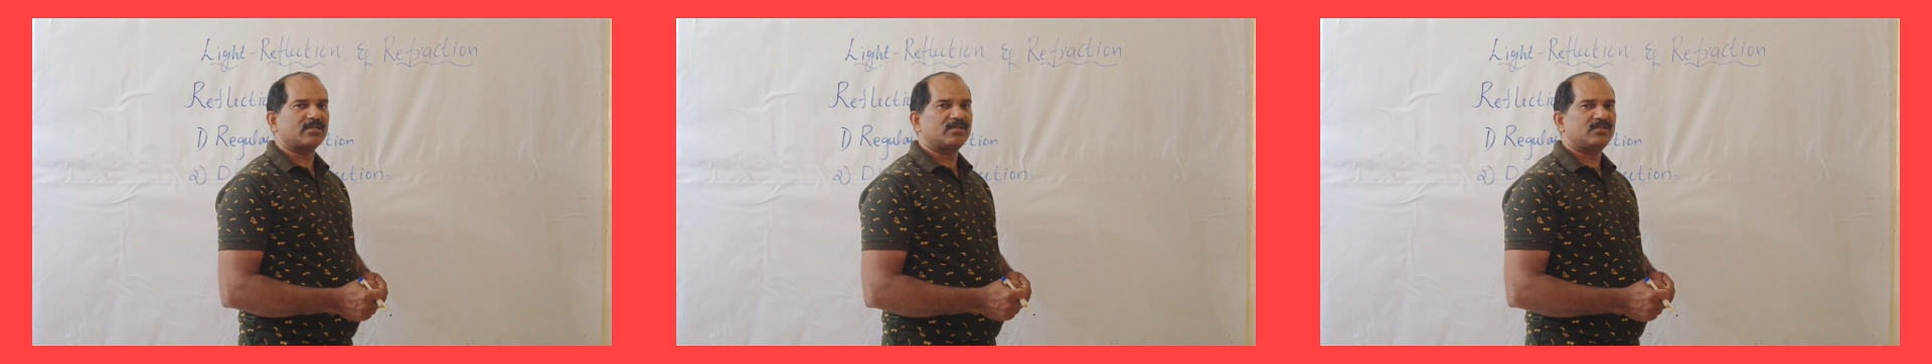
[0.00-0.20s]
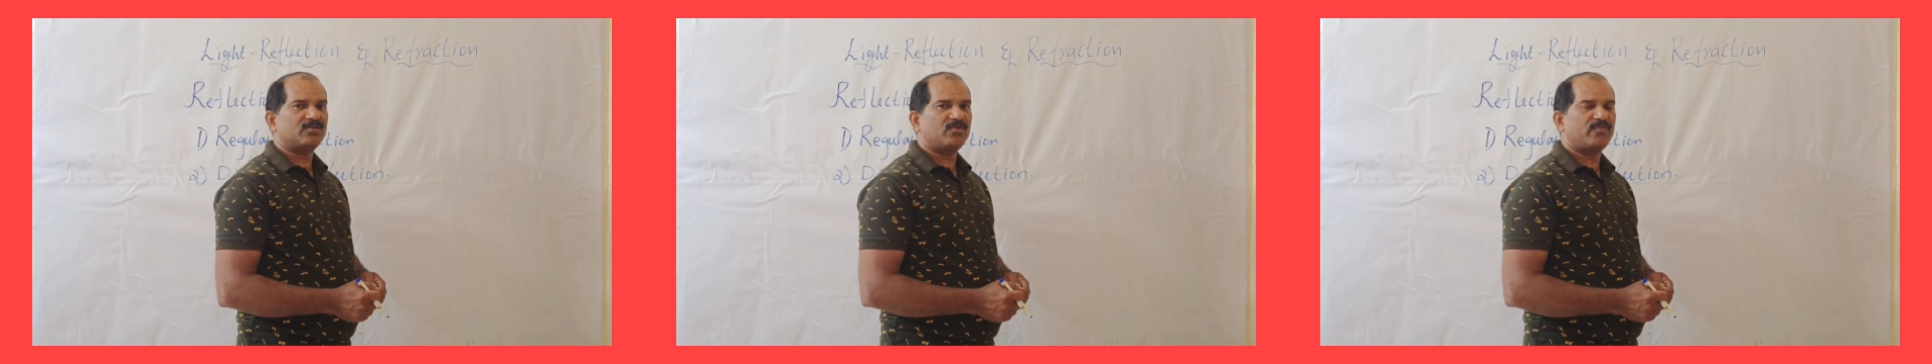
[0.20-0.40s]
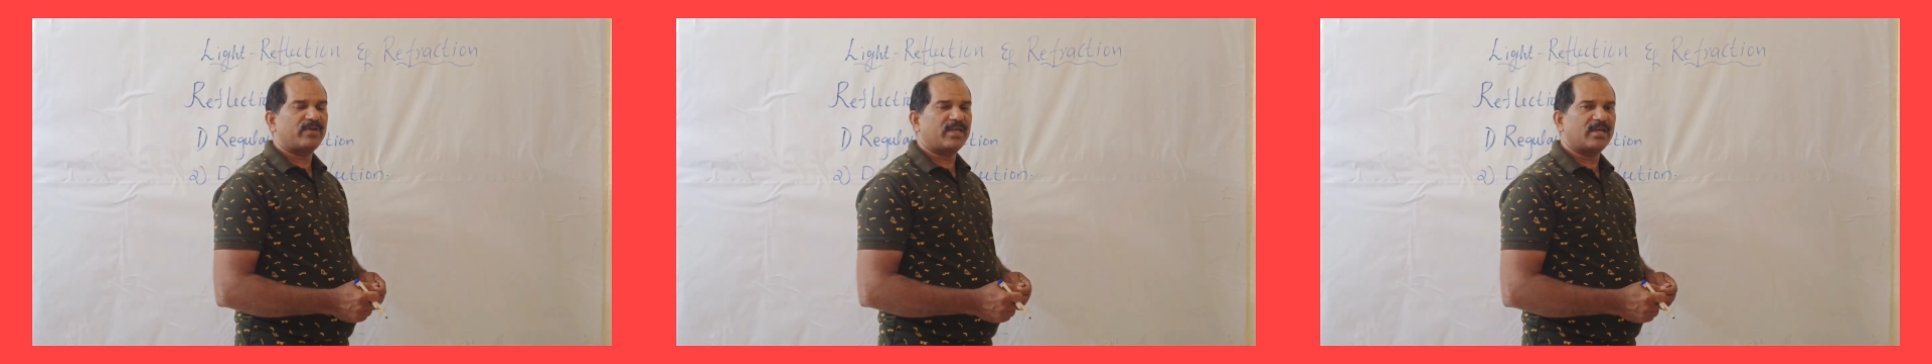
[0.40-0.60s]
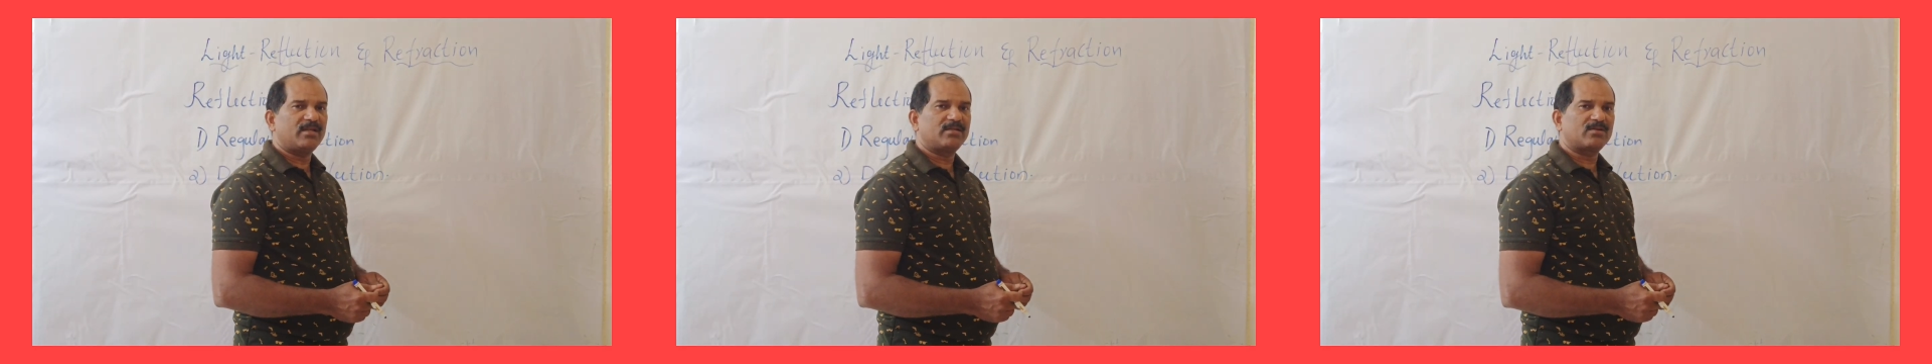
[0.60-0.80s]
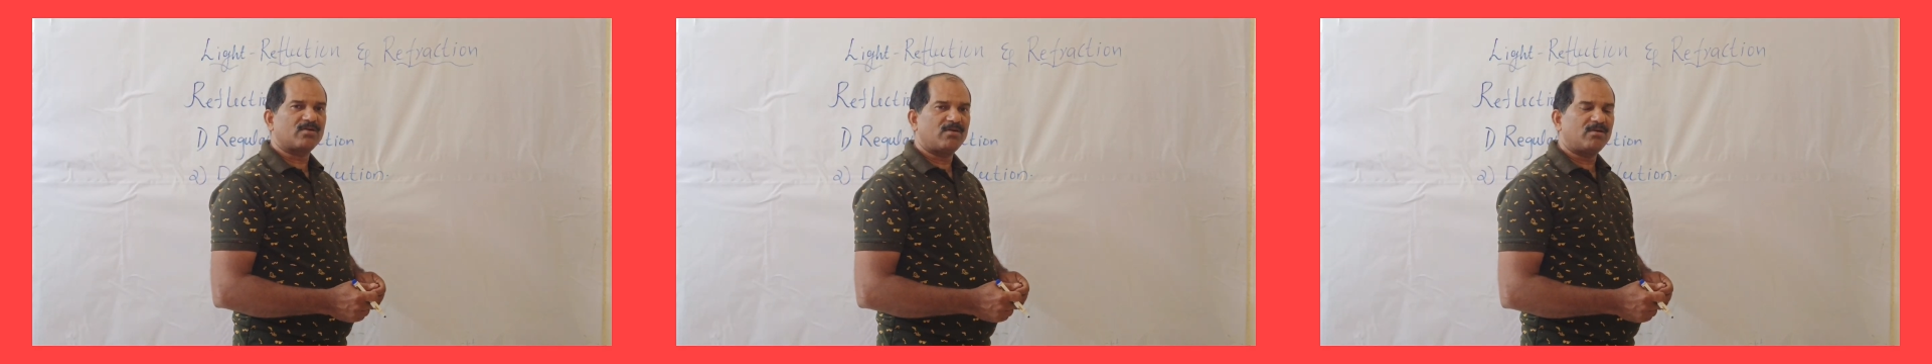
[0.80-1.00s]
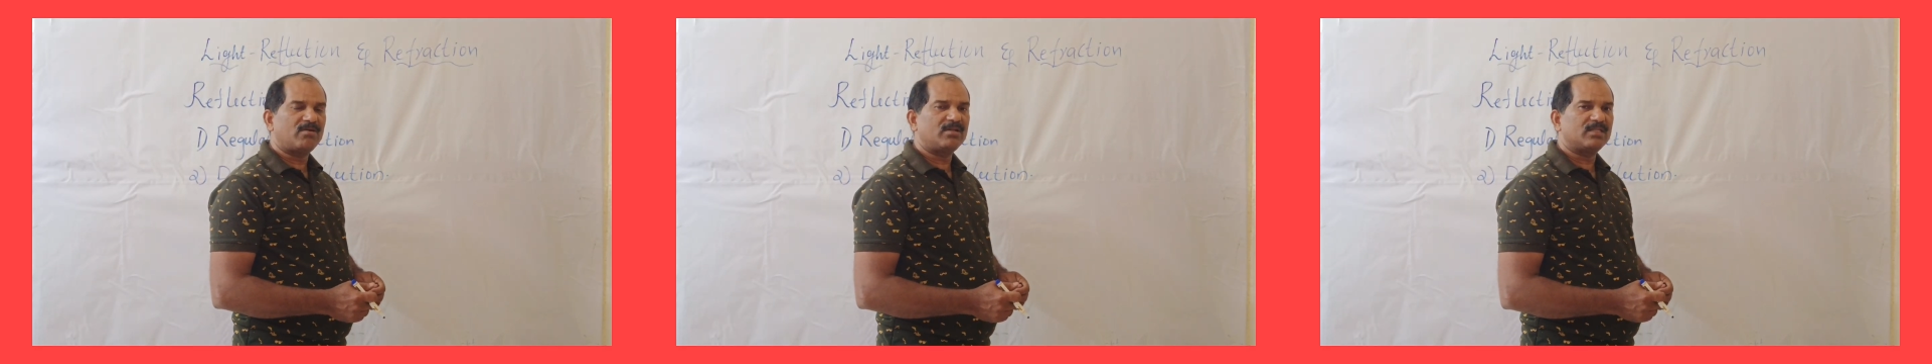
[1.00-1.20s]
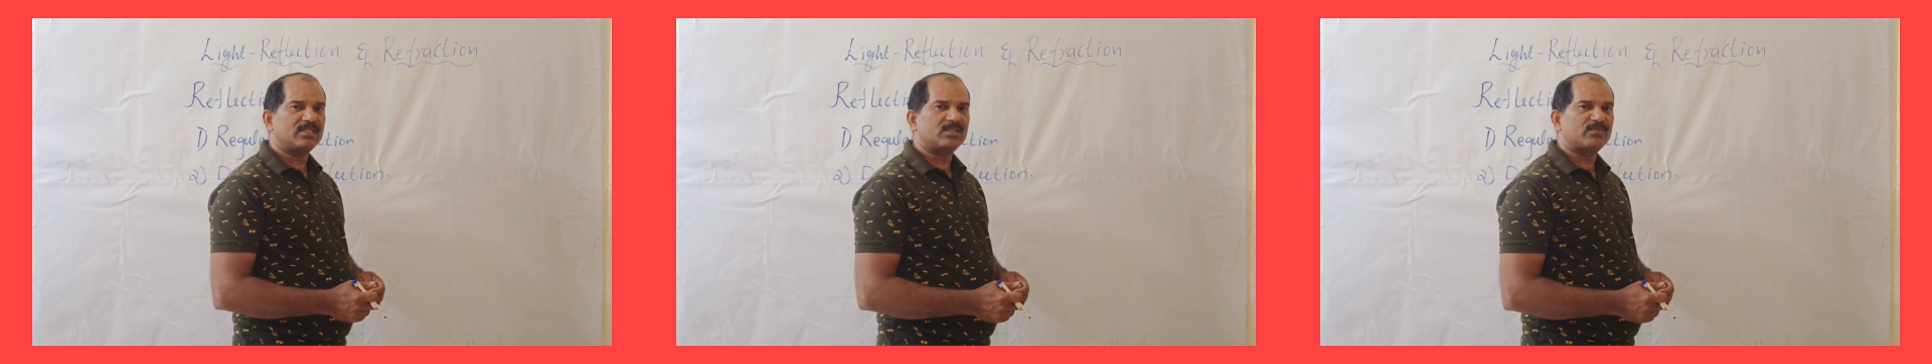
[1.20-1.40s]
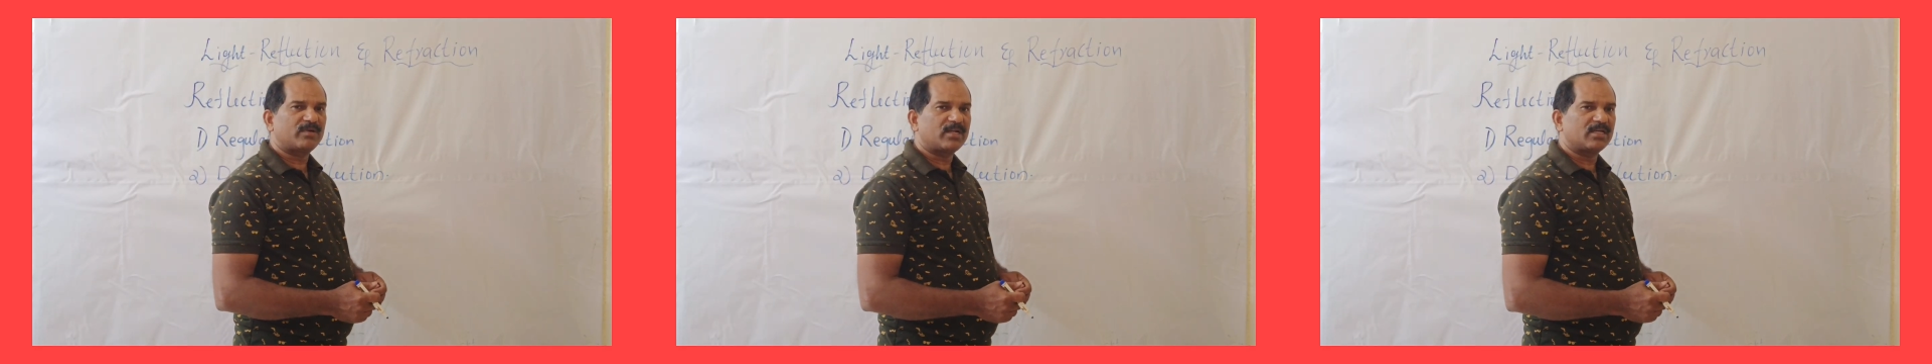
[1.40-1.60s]
So we can call
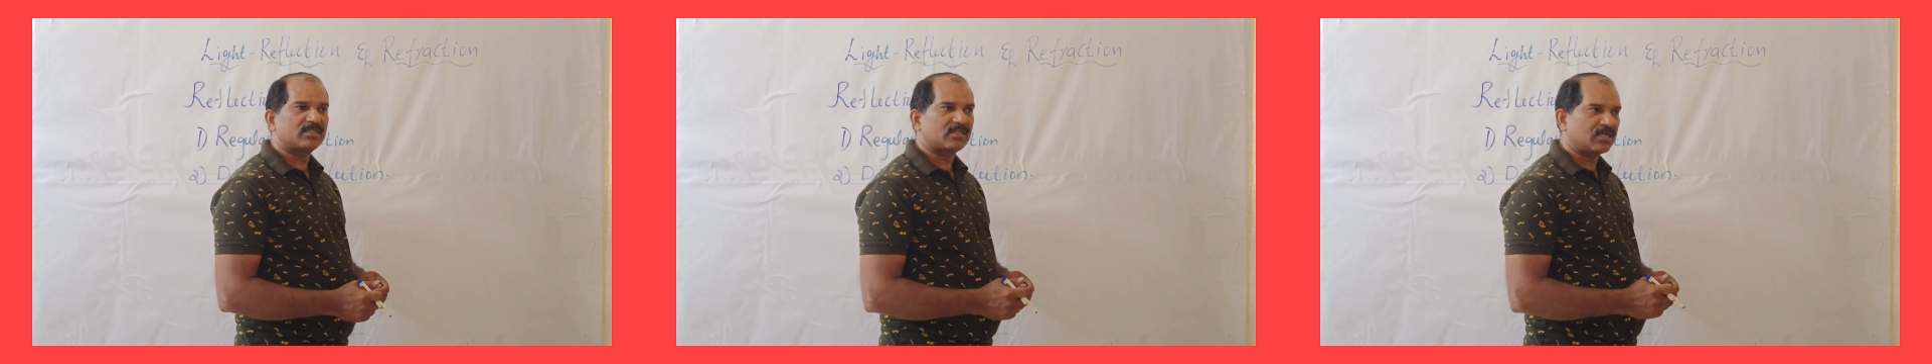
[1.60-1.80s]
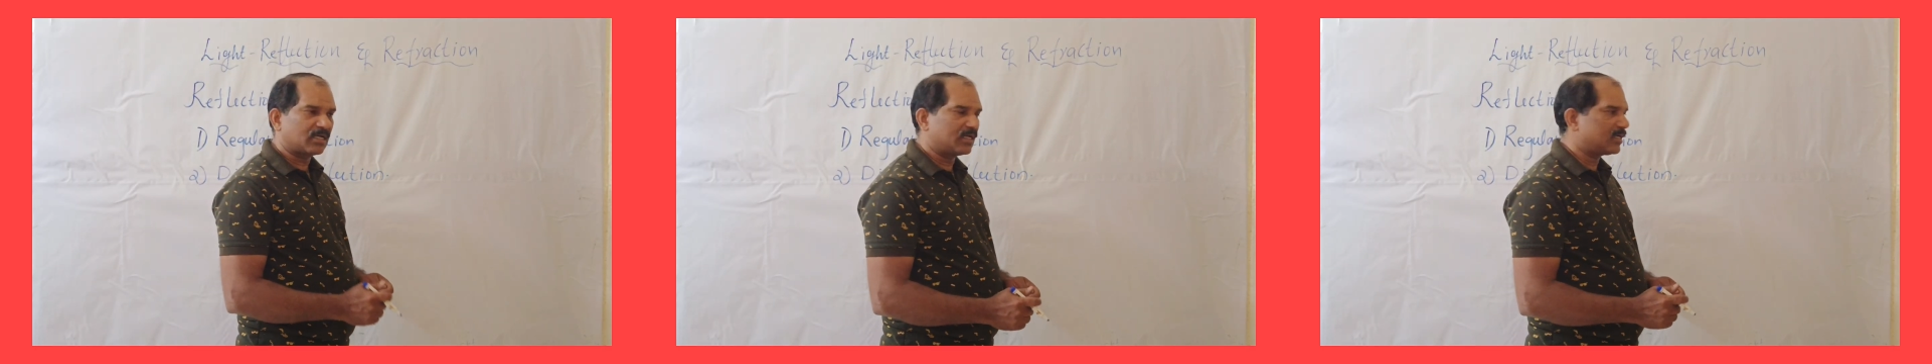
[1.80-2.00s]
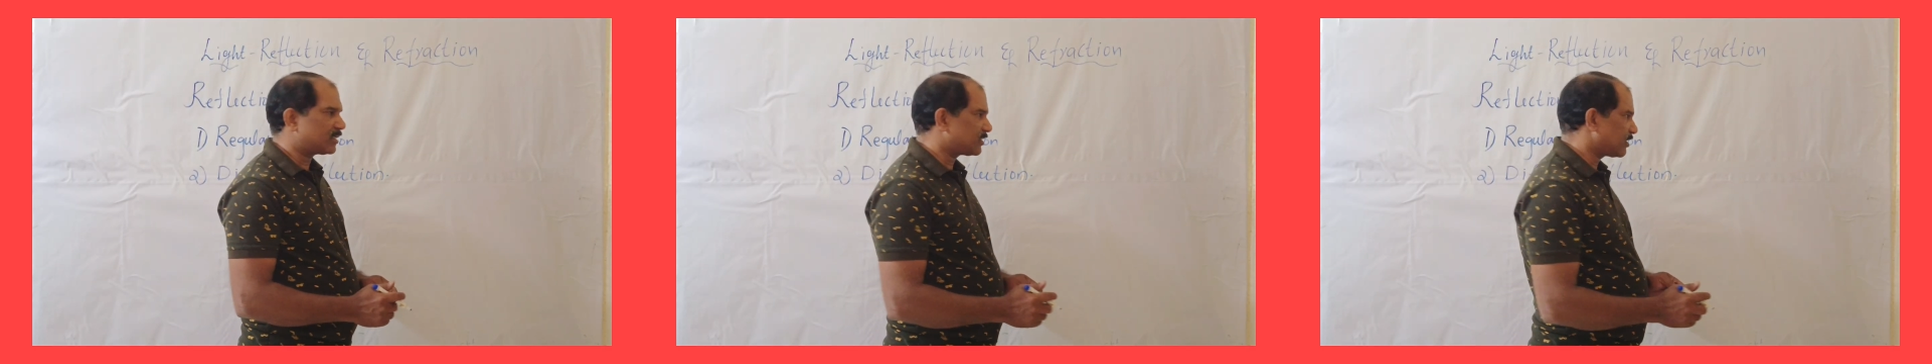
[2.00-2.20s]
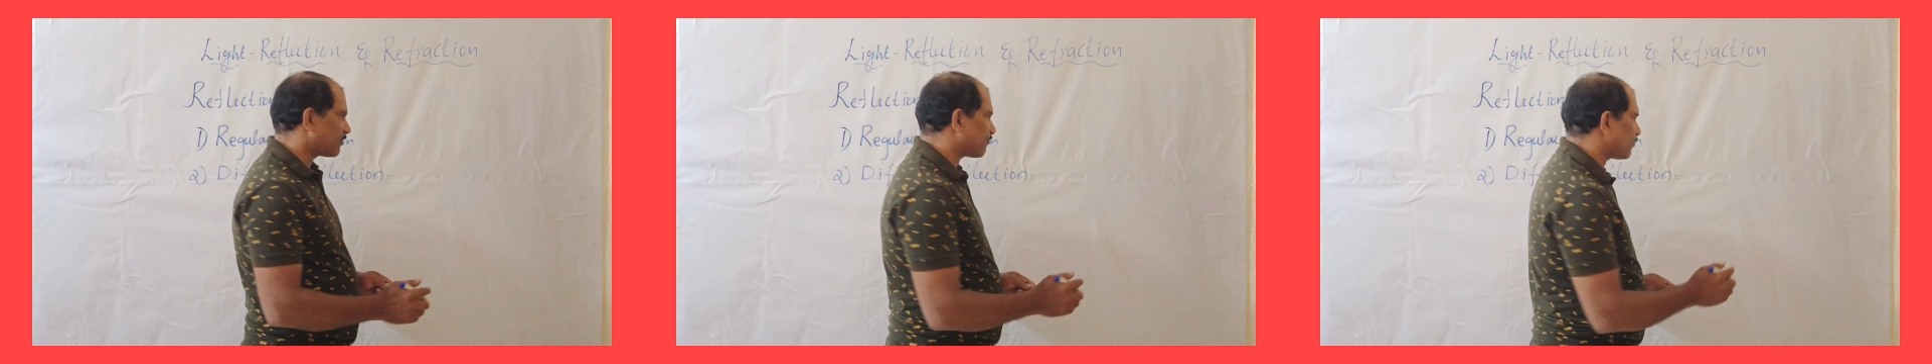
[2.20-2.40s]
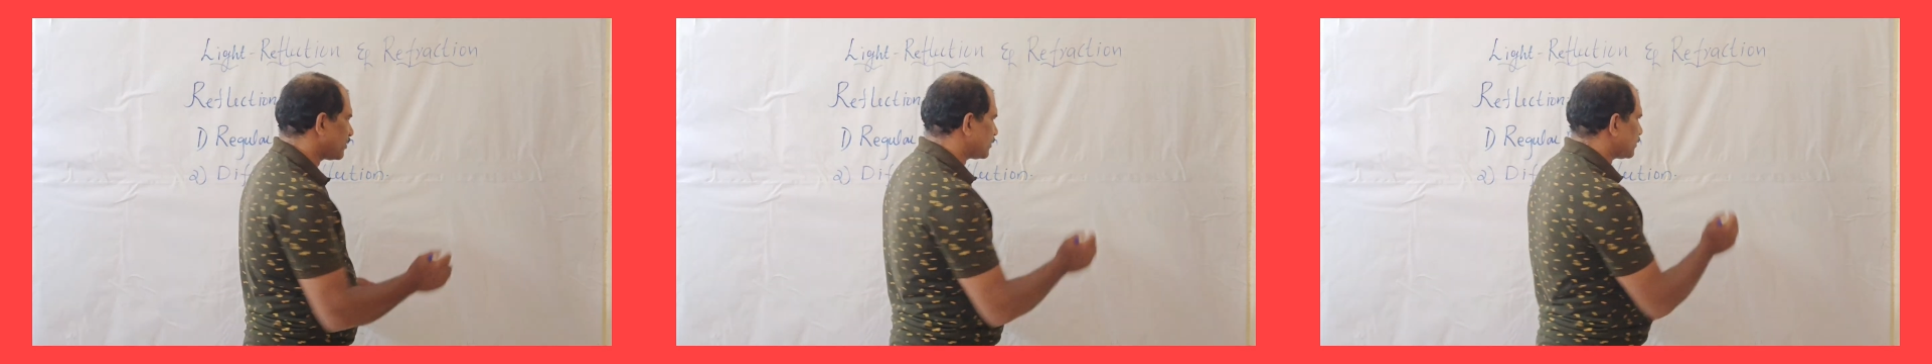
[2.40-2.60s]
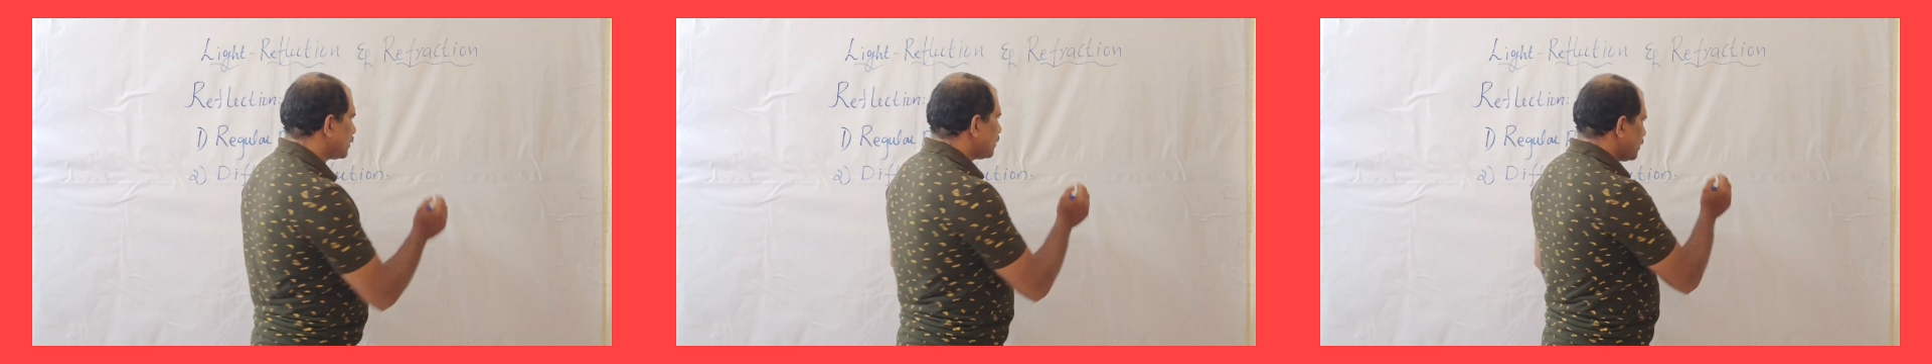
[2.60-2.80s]
this one as regular surface,